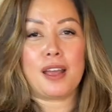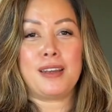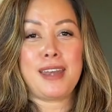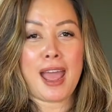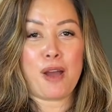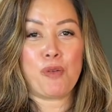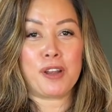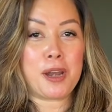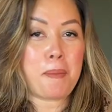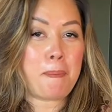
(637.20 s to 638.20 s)
Now we're
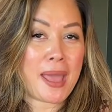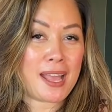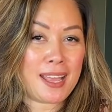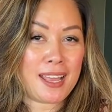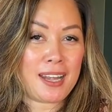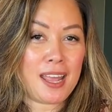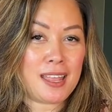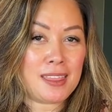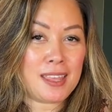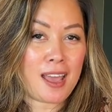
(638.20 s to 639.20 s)
going to bake it
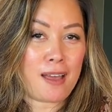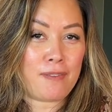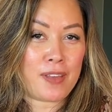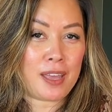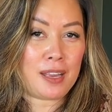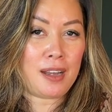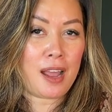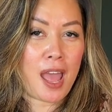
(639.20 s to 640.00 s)
in the oven